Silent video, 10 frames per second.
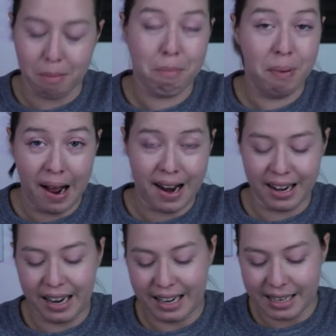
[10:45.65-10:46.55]
but
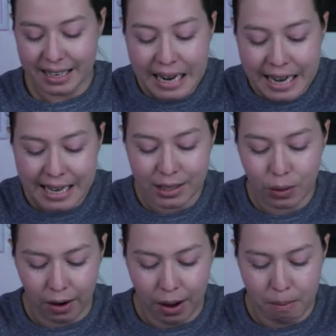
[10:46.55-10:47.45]
like it is
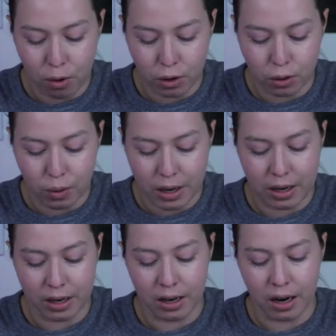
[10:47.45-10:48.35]
a lot more
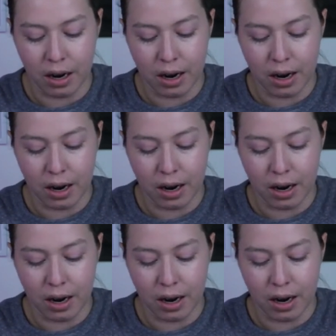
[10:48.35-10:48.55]
squeakier.